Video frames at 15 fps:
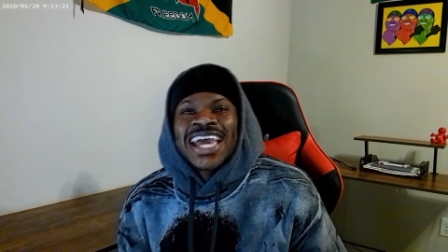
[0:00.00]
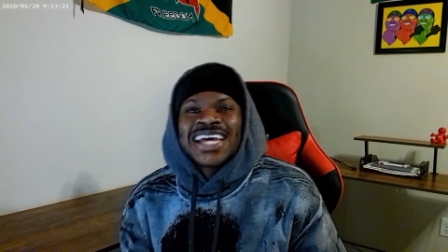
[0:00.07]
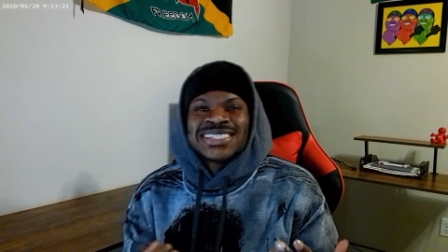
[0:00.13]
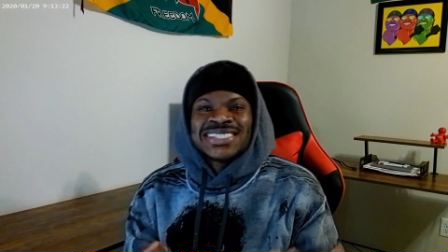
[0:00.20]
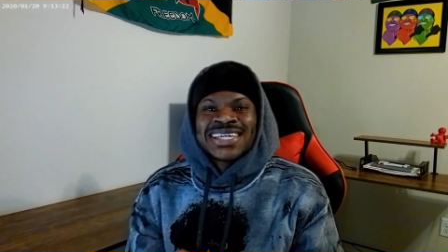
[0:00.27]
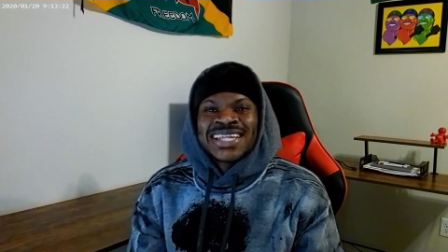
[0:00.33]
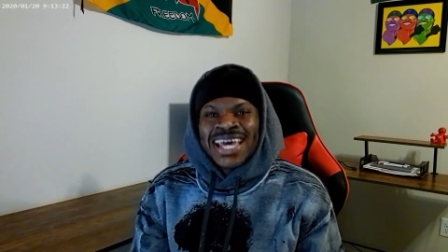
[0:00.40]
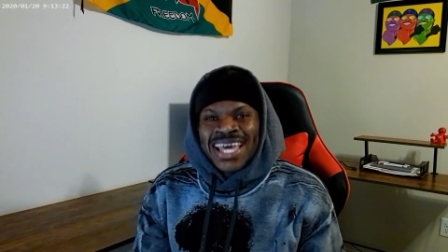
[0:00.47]

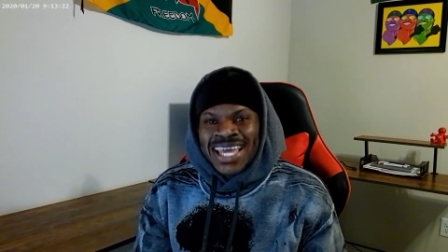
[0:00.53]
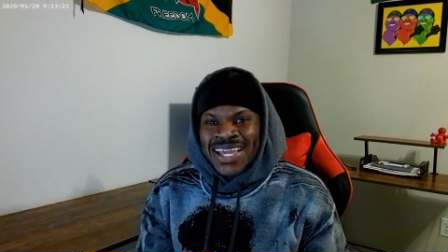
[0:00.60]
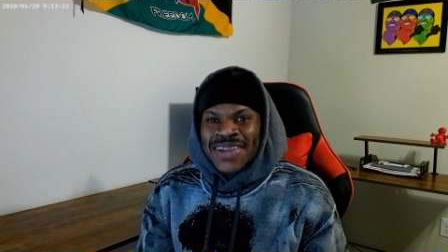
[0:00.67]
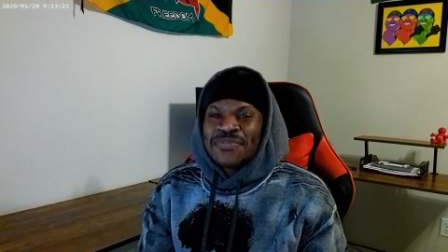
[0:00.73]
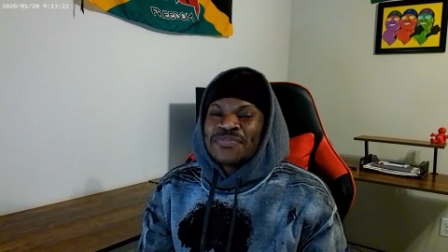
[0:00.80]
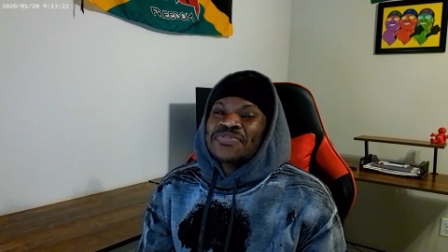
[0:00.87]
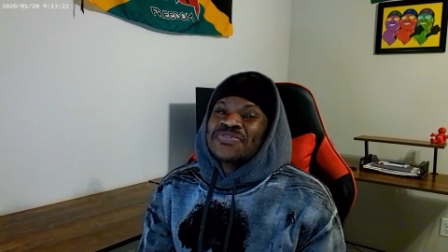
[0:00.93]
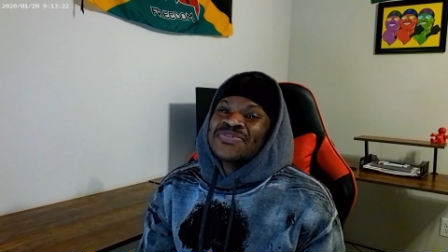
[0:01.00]
And today,
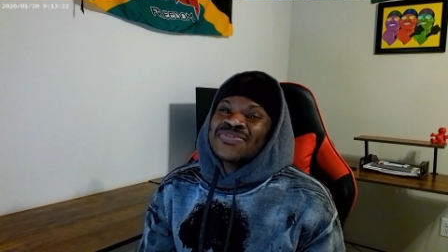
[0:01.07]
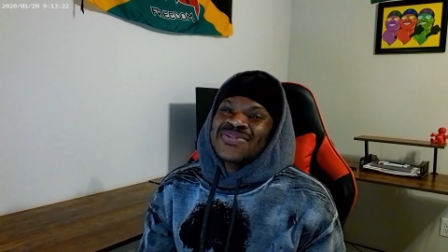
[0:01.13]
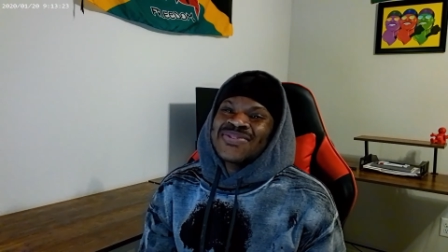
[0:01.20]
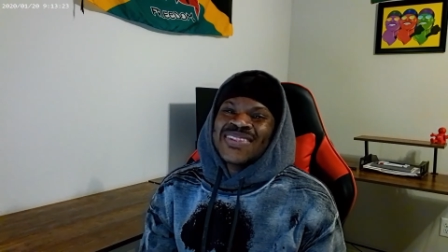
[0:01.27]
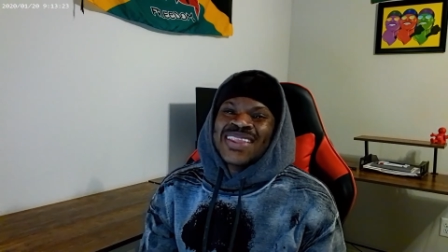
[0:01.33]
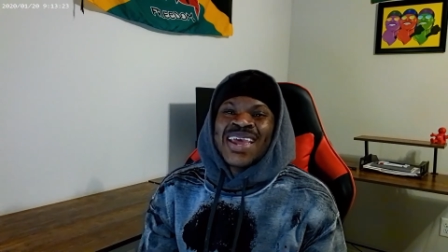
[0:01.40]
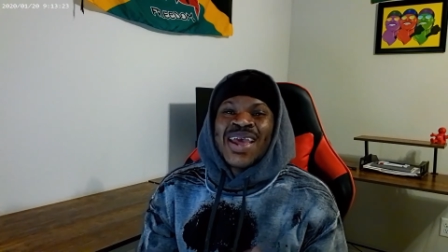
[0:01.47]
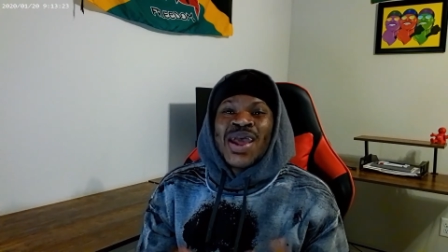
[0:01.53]

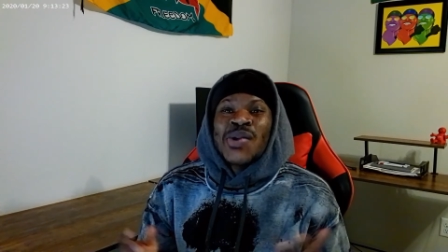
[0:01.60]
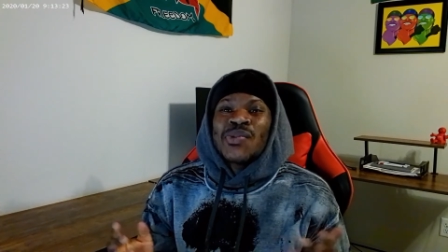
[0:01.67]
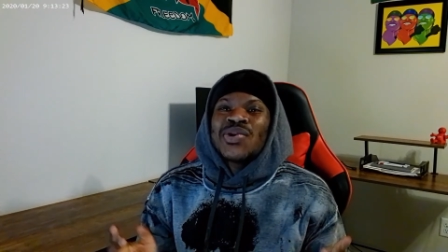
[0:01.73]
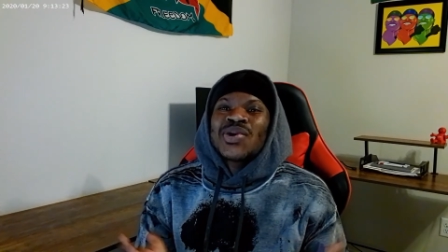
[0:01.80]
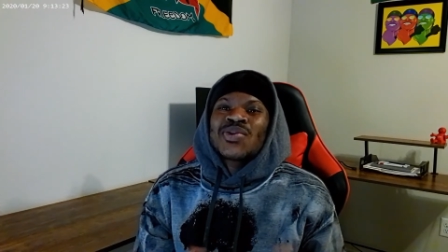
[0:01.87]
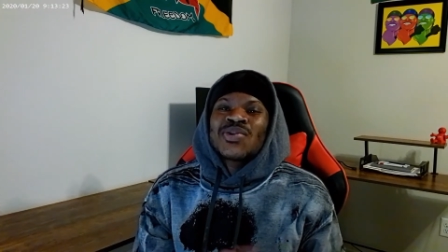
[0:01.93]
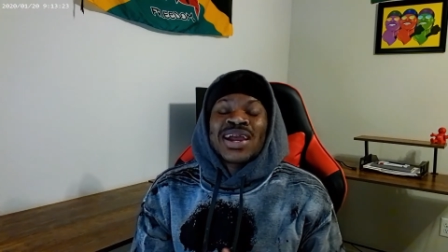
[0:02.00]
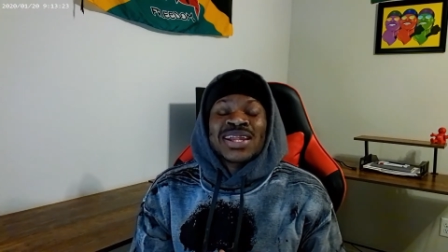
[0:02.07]

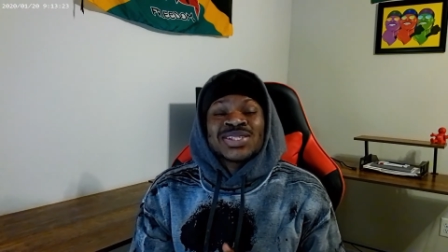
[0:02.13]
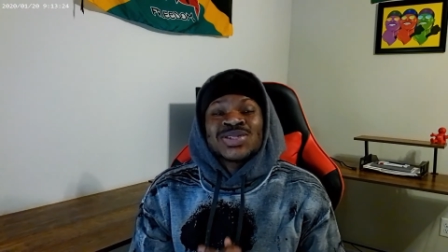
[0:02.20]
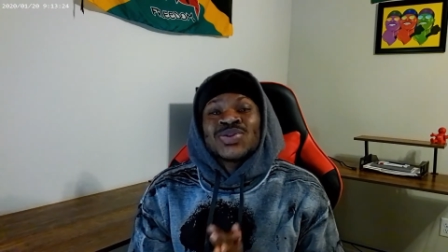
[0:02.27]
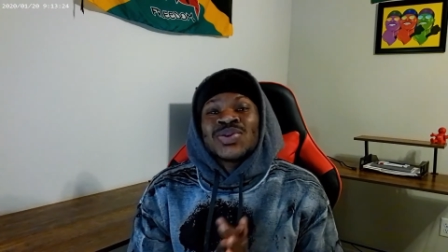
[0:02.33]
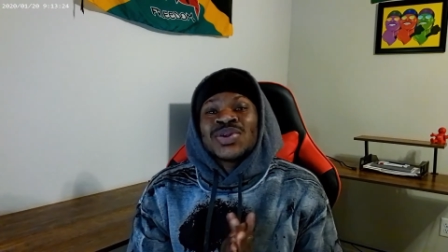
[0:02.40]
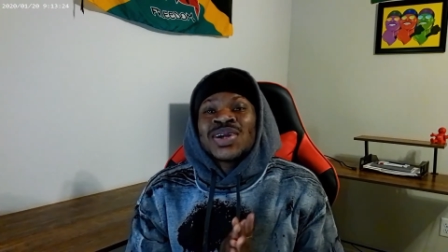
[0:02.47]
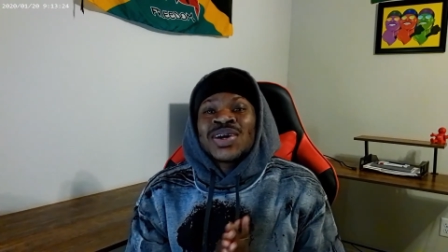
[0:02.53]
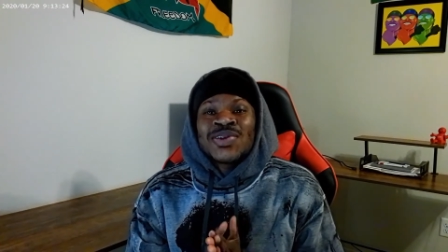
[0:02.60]
we're gonna react
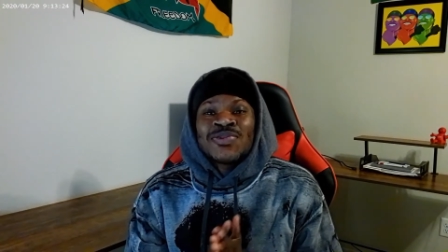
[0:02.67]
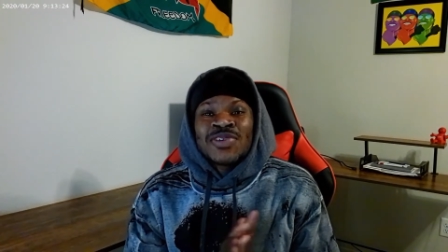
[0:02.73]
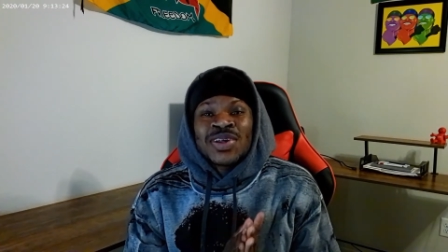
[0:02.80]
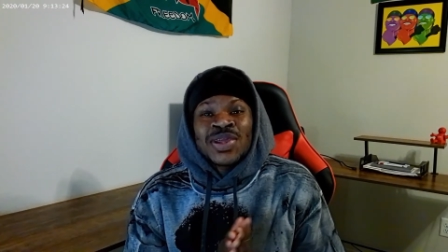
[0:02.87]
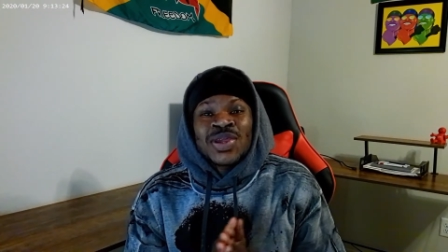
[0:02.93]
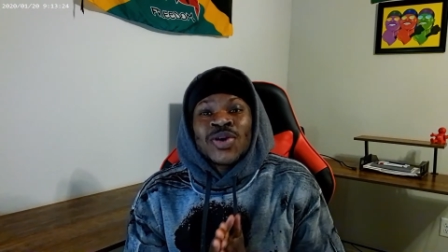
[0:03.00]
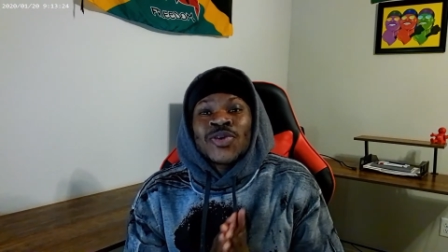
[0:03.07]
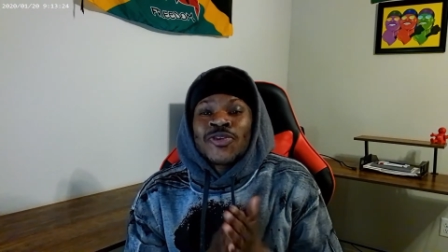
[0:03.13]
to another
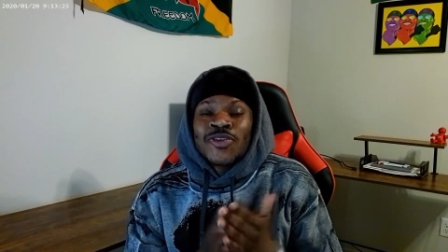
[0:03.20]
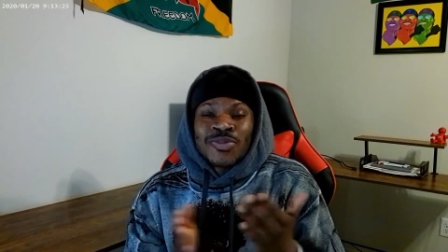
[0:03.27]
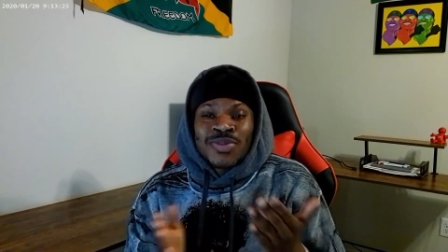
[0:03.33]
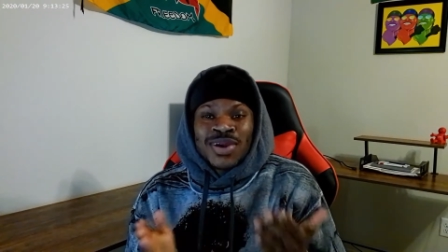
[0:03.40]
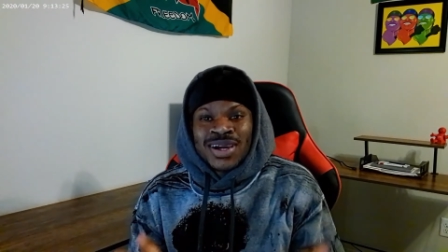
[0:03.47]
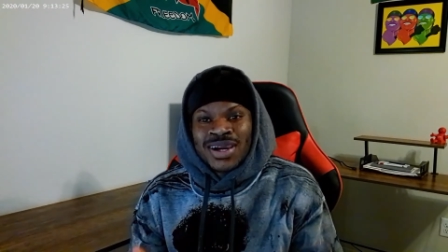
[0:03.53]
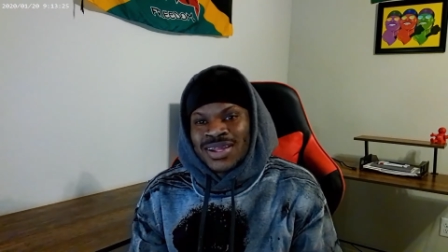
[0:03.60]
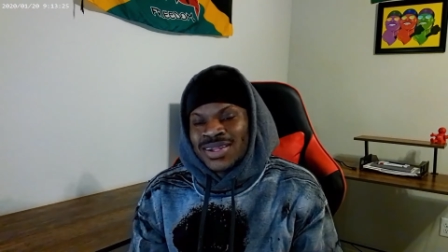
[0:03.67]
video from
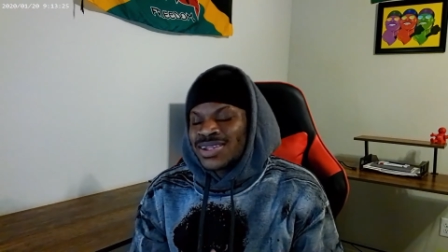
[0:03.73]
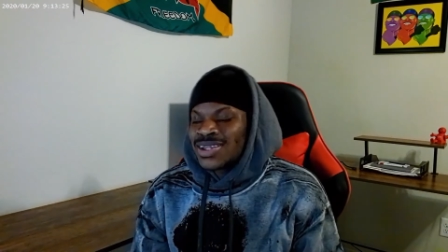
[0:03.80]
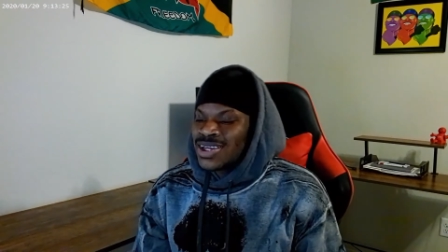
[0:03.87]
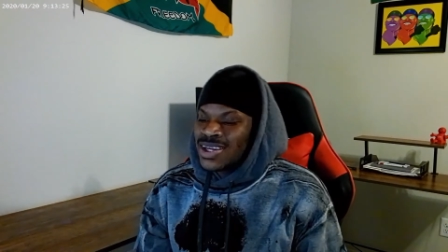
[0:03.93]
Cut.